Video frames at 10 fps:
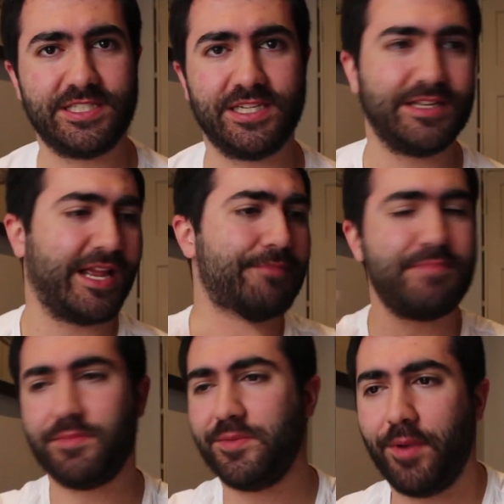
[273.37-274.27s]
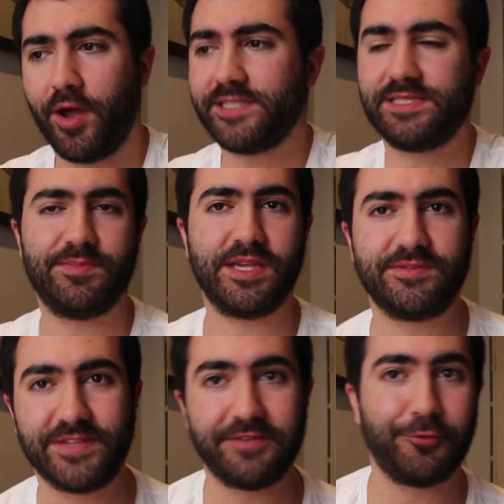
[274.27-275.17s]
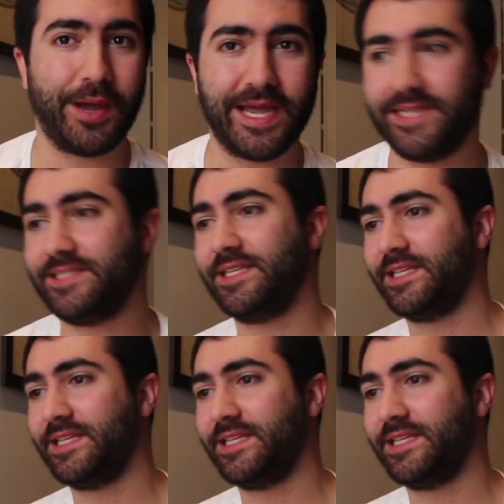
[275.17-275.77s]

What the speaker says: And maybe buying some things for giveaways